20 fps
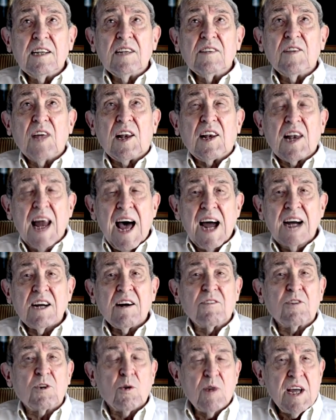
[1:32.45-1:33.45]
lack
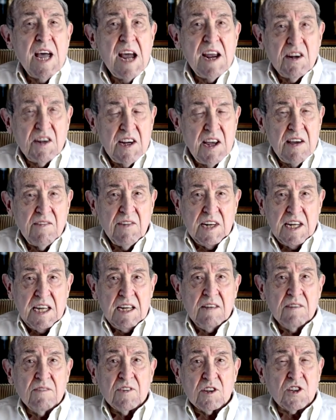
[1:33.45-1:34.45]
of creativity
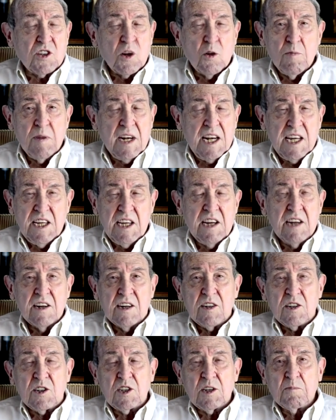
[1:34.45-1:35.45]
for so many
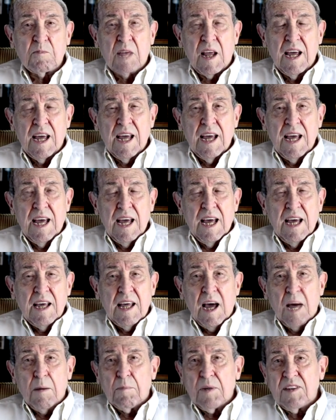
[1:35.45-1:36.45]
years.
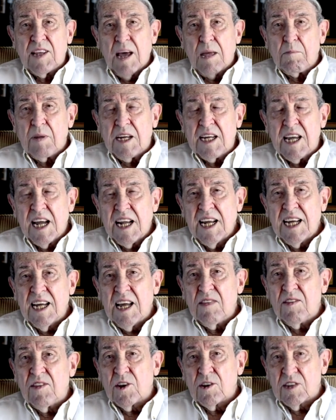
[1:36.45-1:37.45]
But that beginning
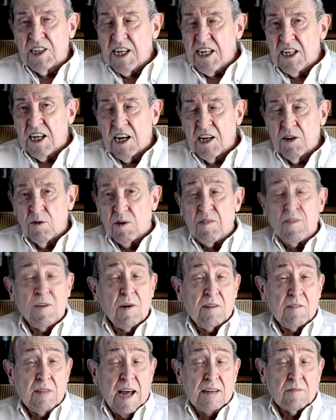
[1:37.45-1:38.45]
in 1300,
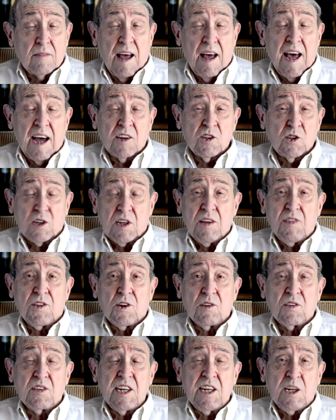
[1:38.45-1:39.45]
actually
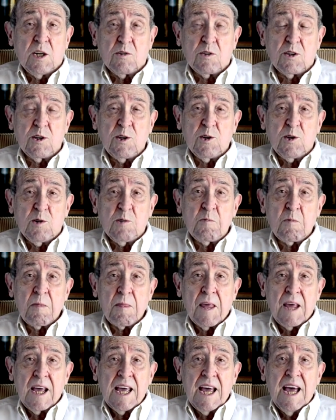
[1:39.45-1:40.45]
1302,
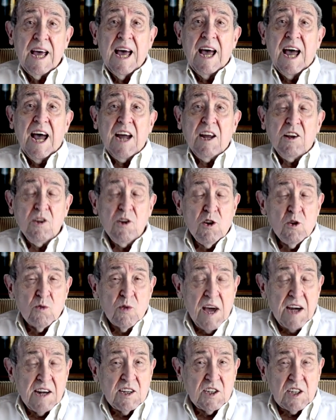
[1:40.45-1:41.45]
a new
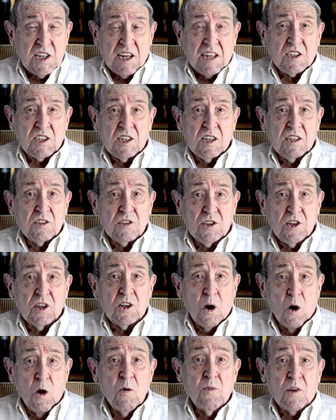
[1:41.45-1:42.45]
renaissance took
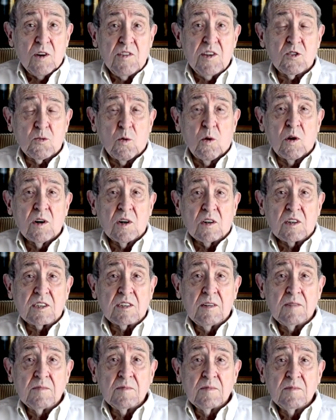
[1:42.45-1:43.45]
over this world,
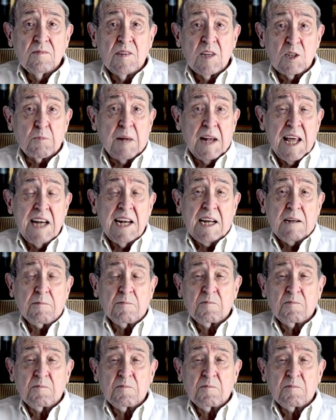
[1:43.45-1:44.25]
this planet.